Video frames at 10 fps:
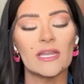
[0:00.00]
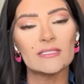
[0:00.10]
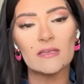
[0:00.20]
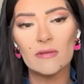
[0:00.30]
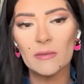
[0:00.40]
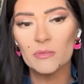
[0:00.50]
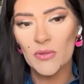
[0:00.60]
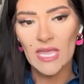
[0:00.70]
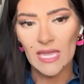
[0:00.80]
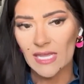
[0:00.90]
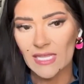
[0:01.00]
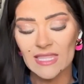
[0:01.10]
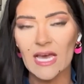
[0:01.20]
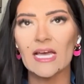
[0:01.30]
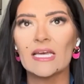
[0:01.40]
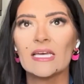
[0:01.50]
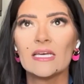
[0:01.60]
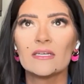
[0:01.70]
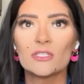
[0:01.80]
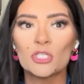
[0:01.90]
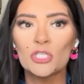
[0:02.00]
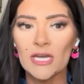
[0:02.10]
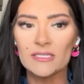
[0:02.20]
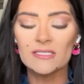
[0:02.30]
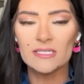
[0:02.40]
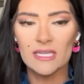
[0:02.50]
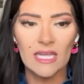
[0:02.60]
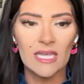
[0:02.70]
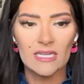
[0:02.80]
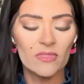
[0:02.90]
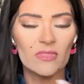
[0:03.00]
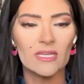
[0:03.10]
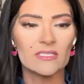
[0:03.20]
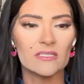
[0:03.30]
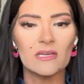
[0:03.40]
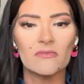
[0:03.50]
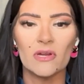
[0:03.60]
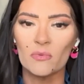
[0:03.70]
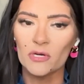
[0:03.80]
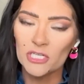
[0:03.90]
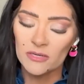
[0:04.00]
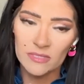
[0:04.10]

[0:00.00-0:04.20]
And sometimes we can't get that just in that discovery workshop.